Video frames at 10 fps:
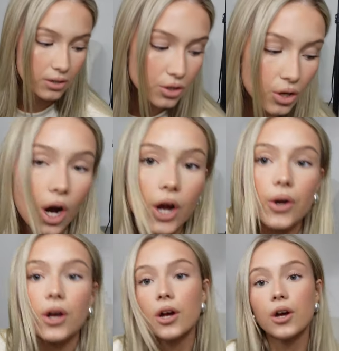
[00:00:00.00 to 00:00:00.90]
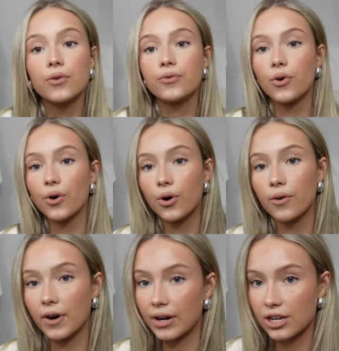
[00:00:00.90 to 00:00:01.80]
So for
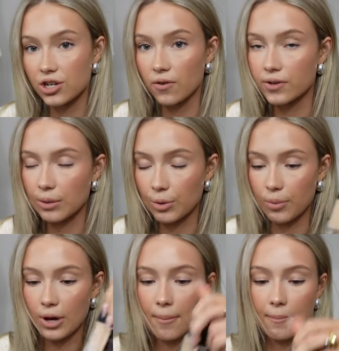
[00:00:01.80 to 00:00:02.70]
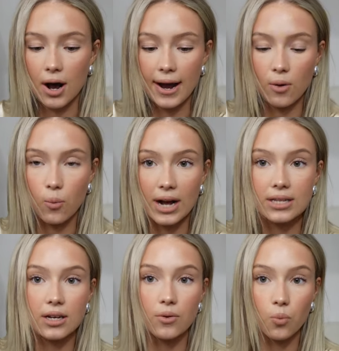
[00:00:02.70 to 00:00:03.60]
foundation, obviously I'm gonna put in my
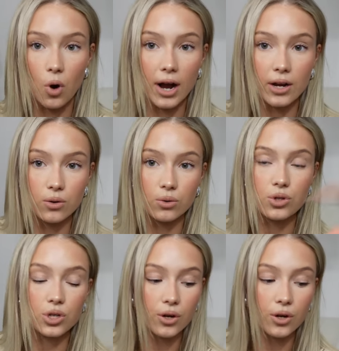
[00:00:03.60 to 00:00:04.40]
Wet n Wild